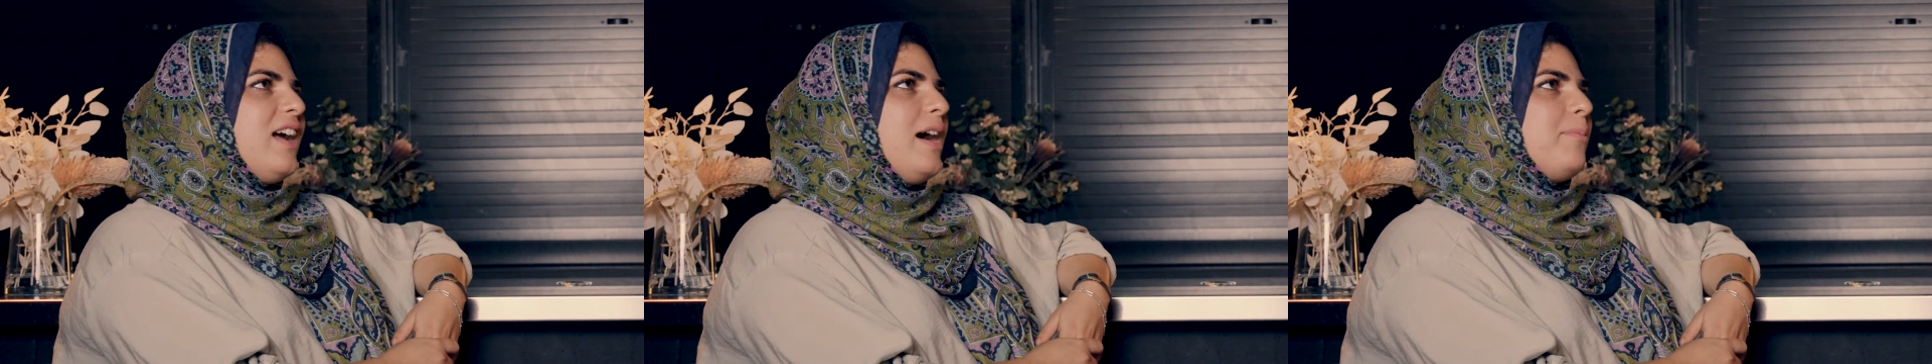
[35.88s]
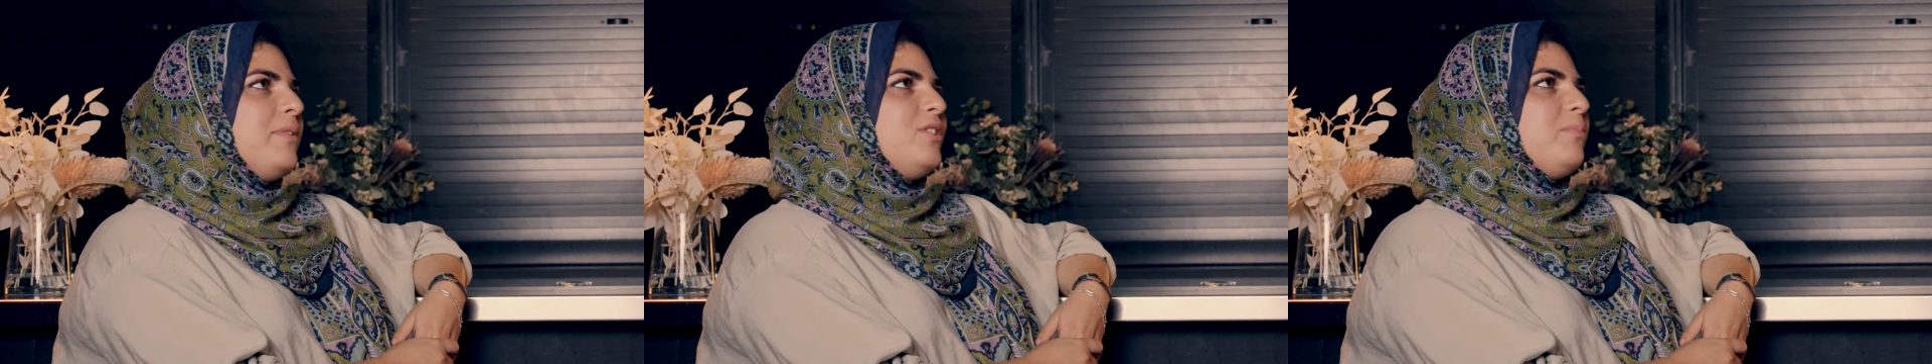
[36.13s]

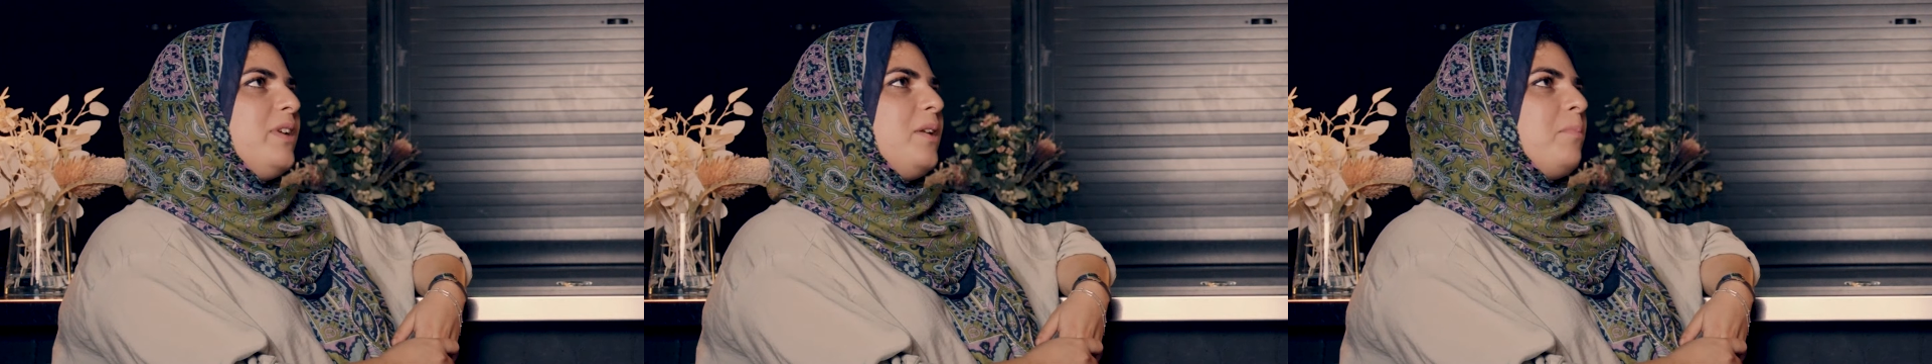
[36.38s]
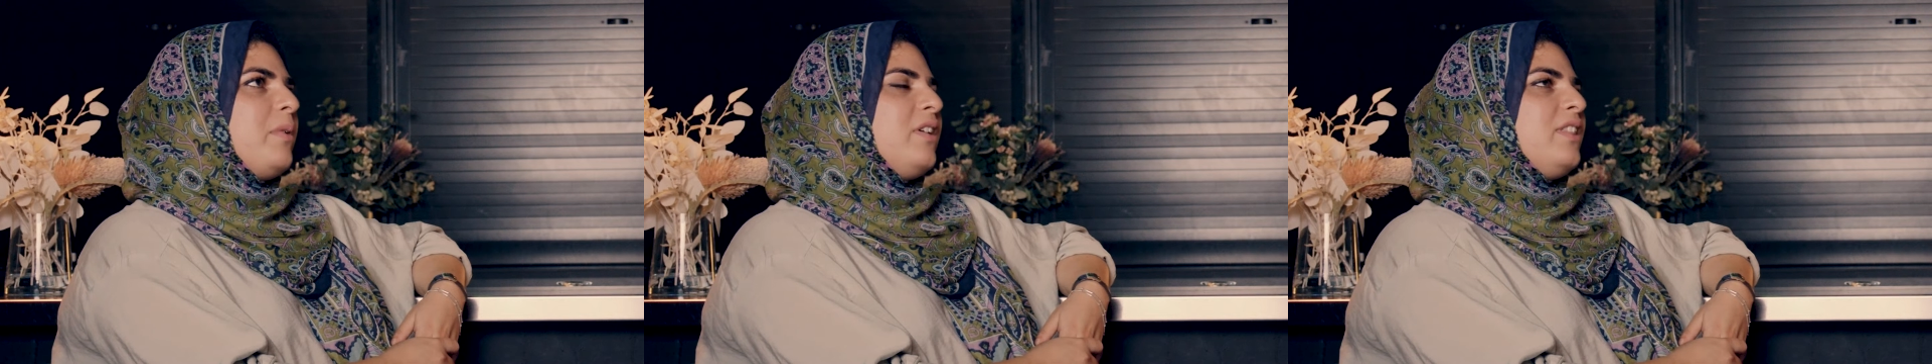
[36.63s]
happened to be
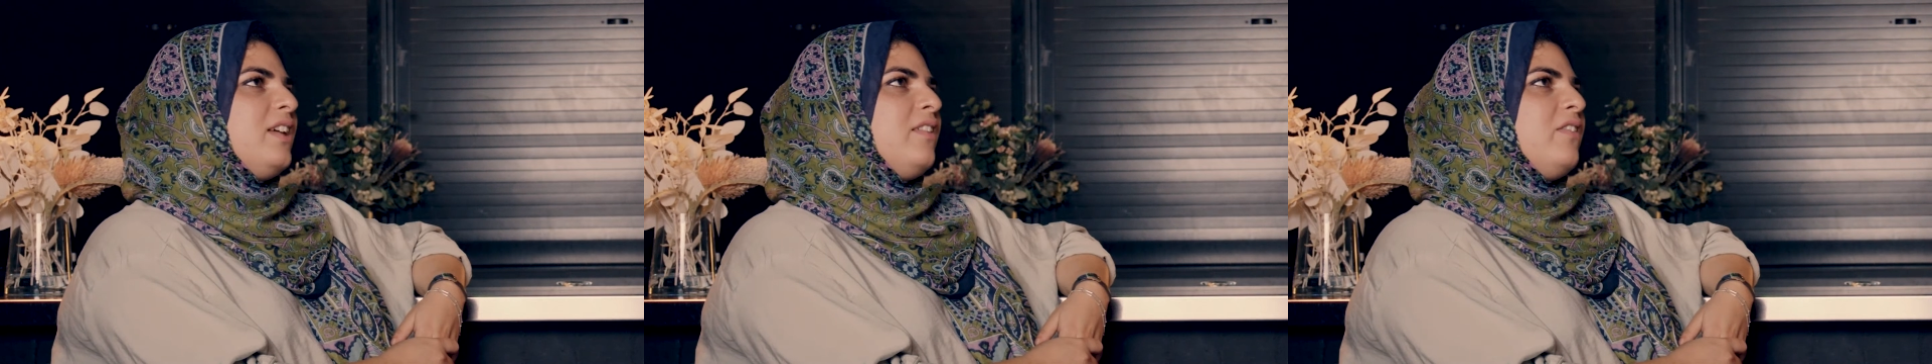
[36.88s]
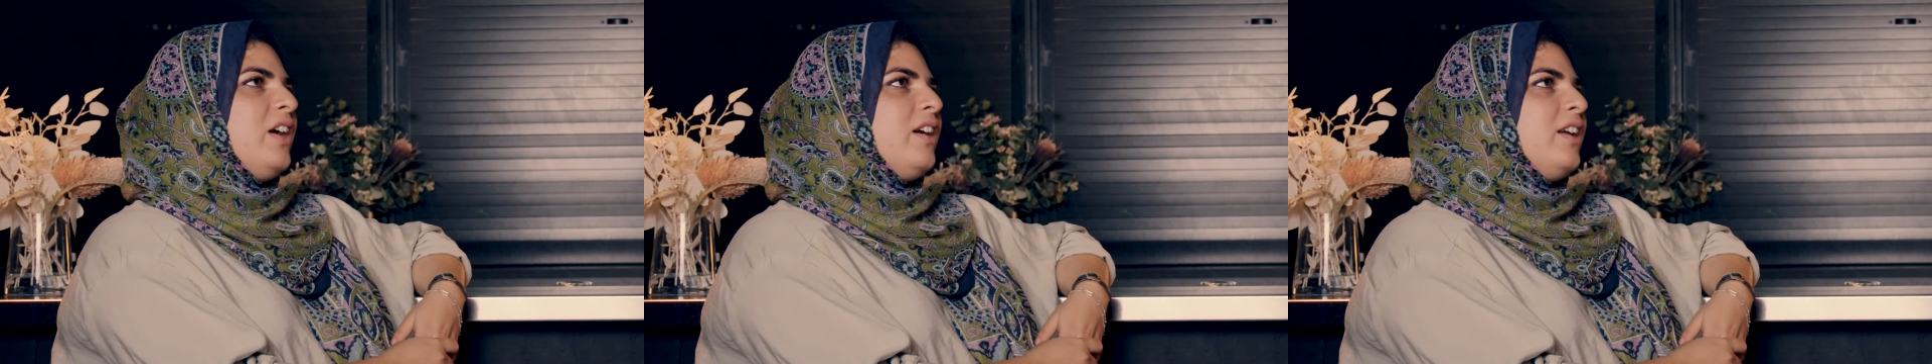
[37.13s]
in Perth at a
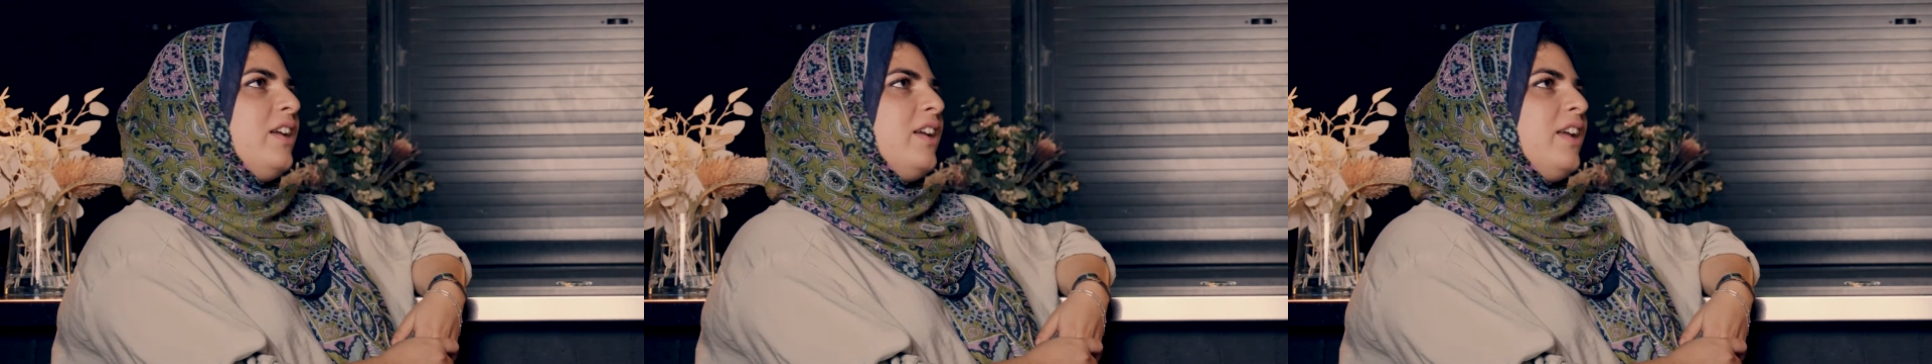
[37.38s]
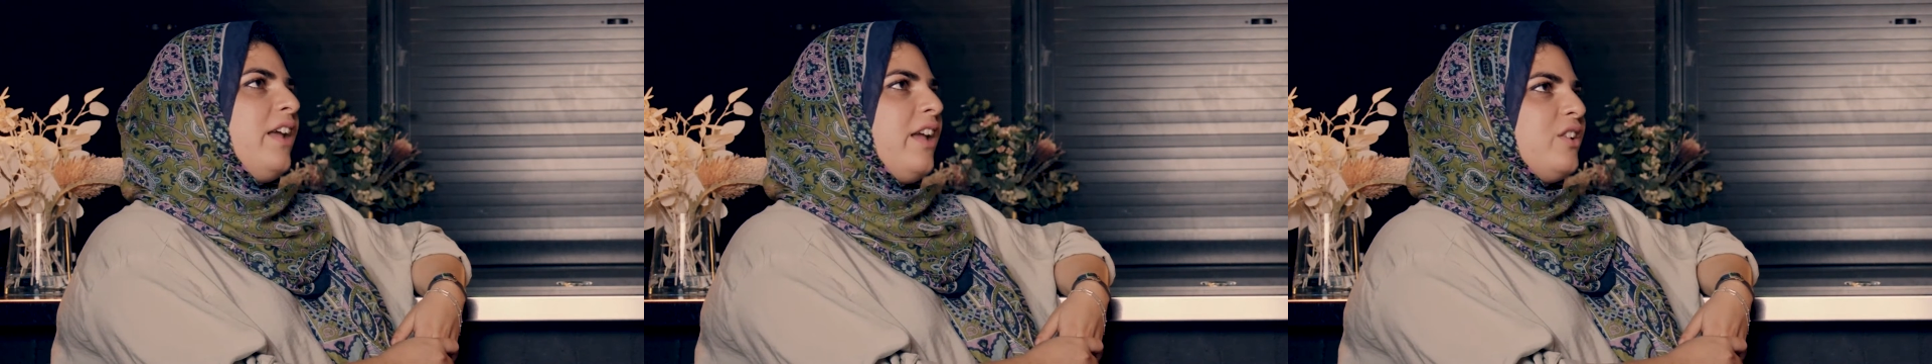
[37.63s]

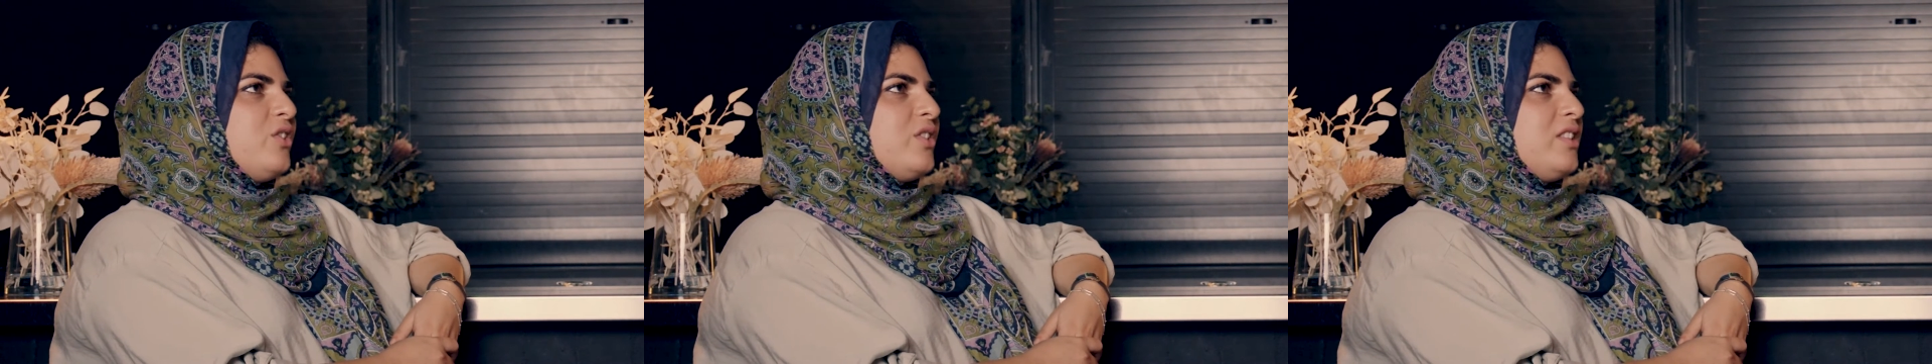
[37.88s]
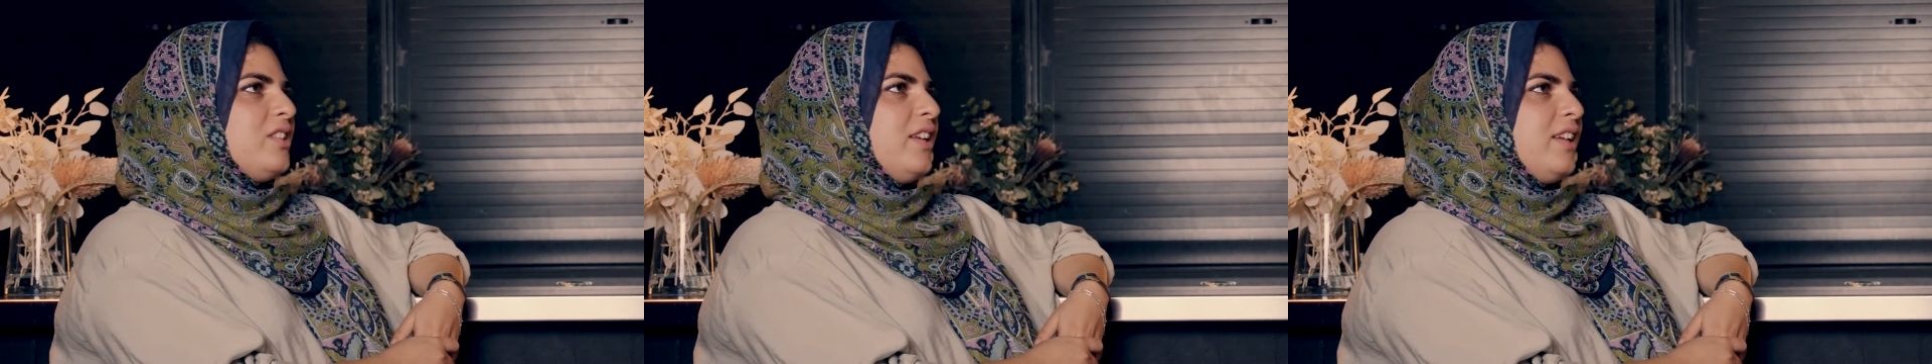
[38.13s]
very
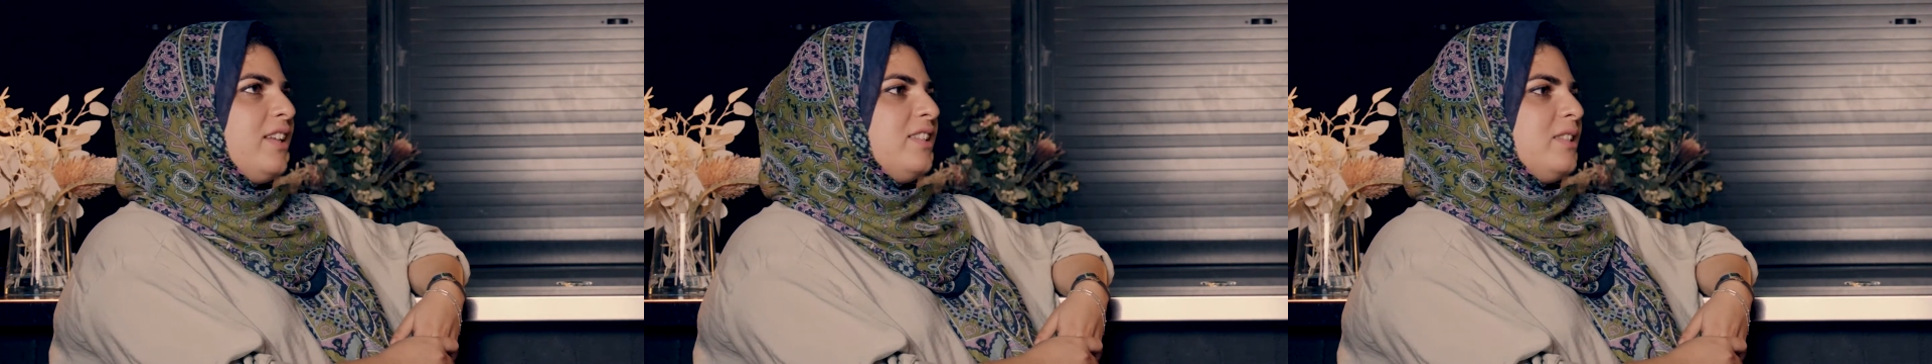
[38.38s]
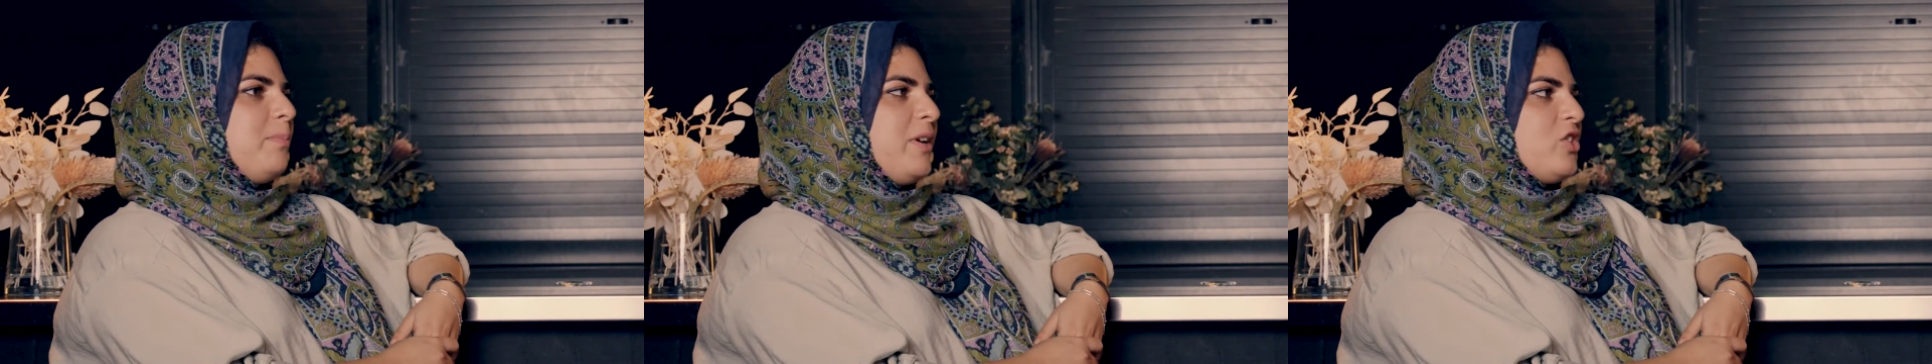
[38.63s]
interesting and
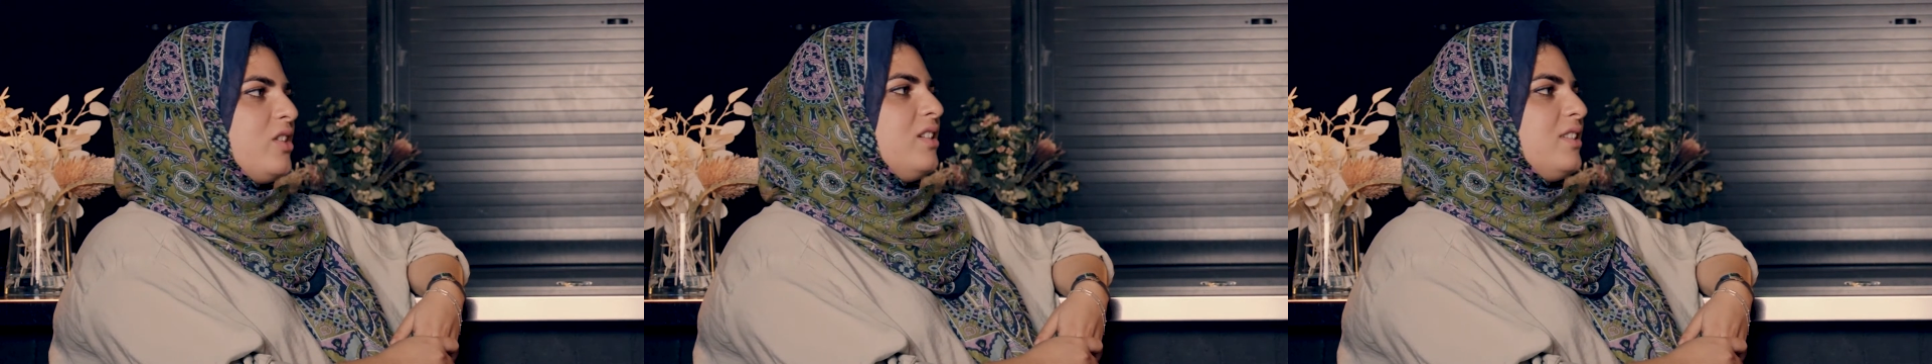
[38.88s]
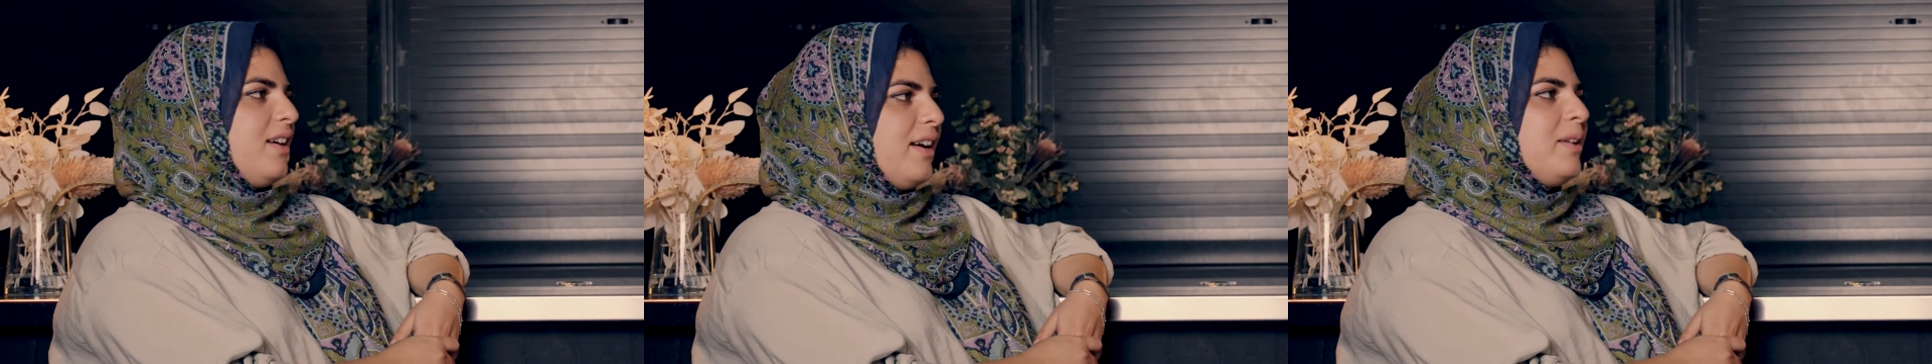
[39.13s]
special
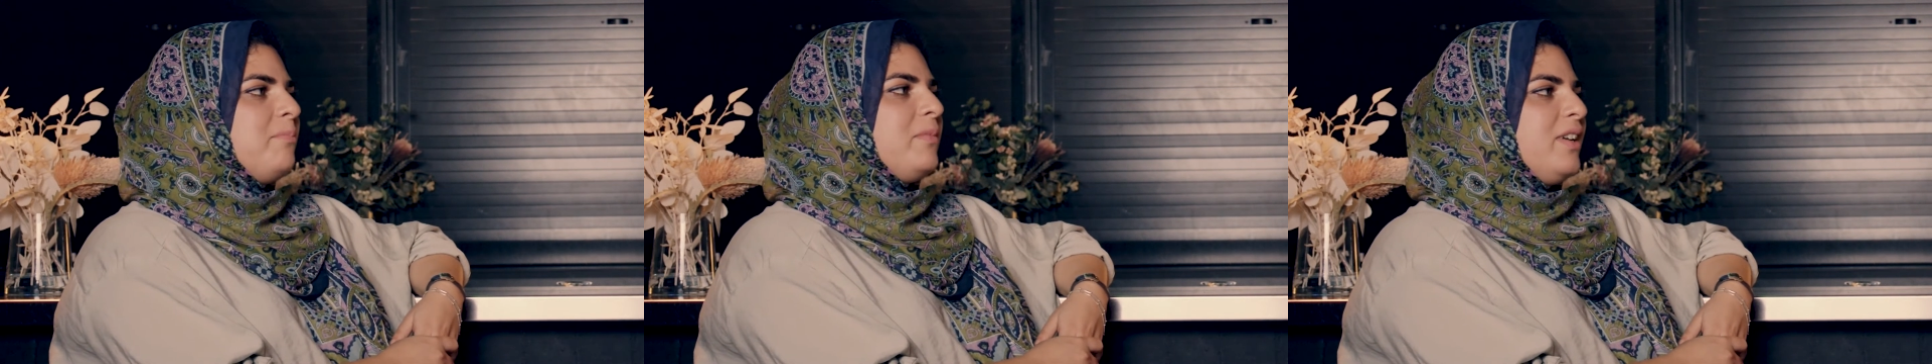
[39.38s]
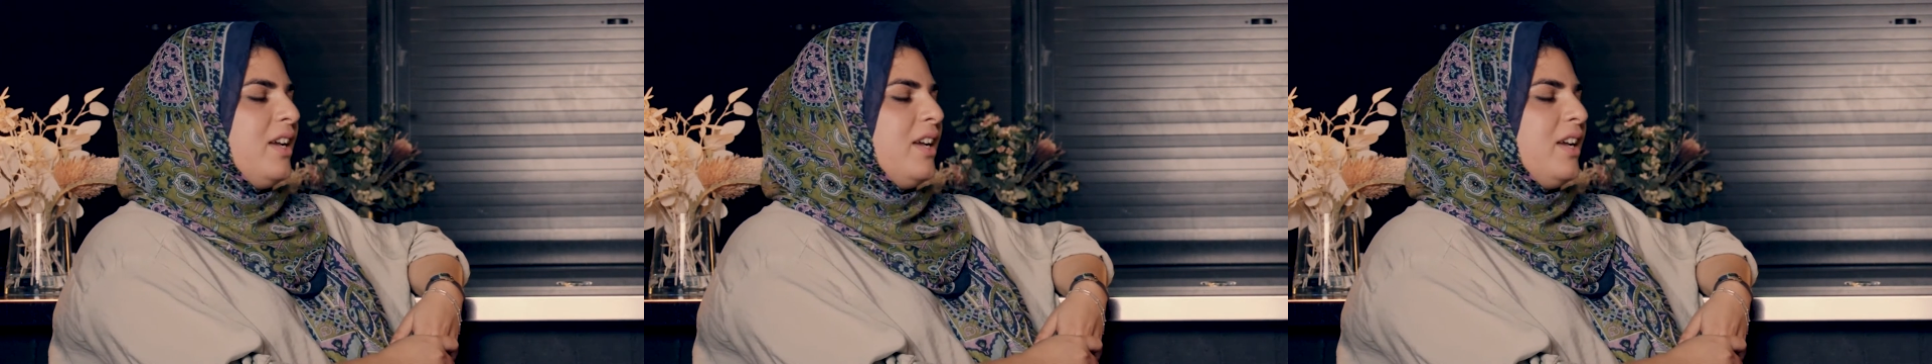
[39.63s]
time